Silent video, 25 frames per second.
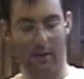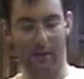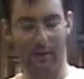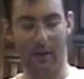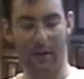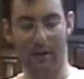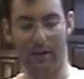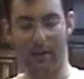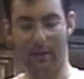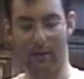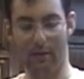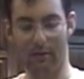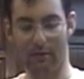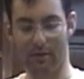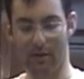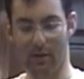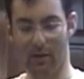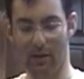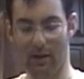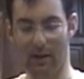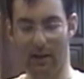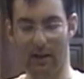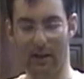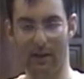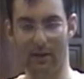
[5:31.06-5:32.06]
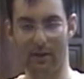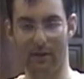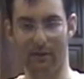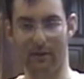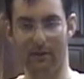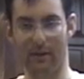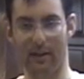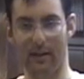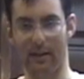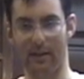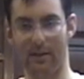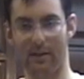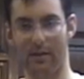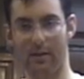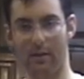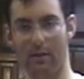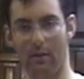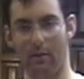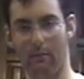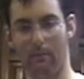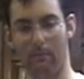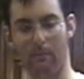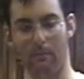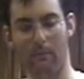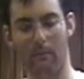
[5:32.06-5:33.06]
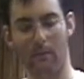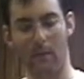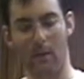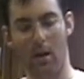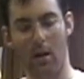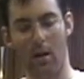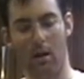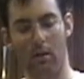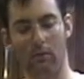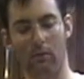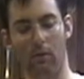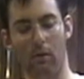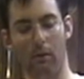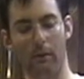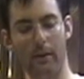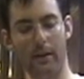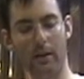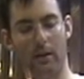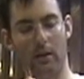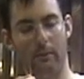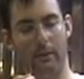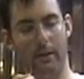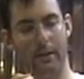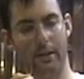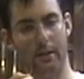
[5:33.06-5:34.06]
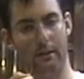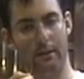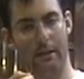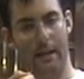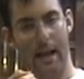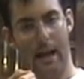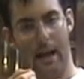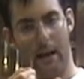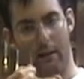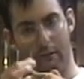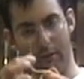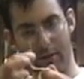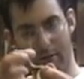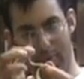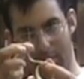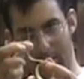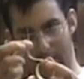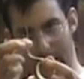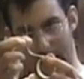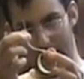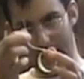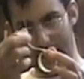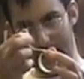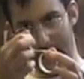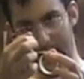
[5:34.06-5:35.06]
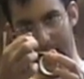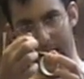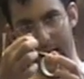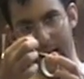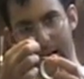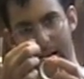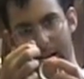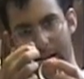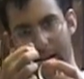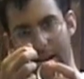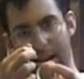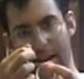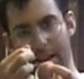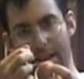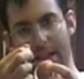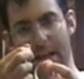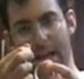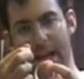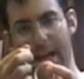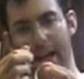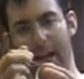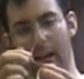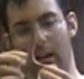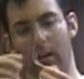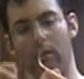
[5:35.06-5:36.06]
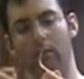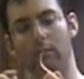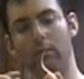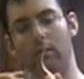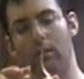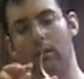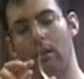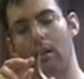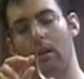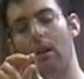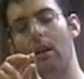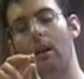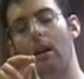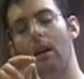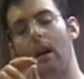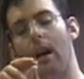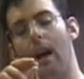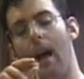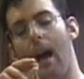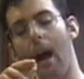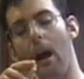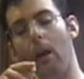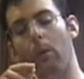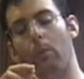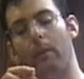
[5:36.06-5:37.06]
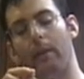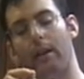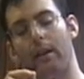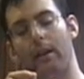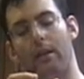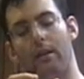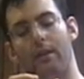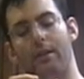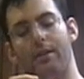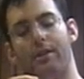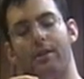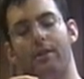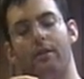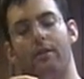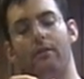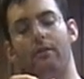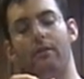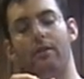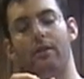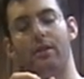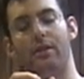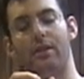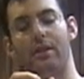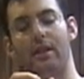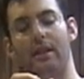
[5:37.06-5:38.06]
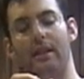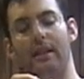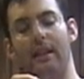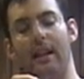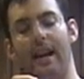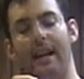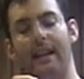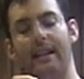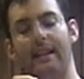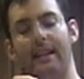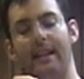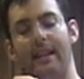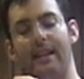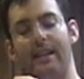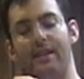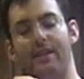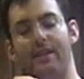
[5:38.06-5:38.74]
than those other kind of rings. So what we're going to be doing now is we're going to take the tail and we're going to just lightly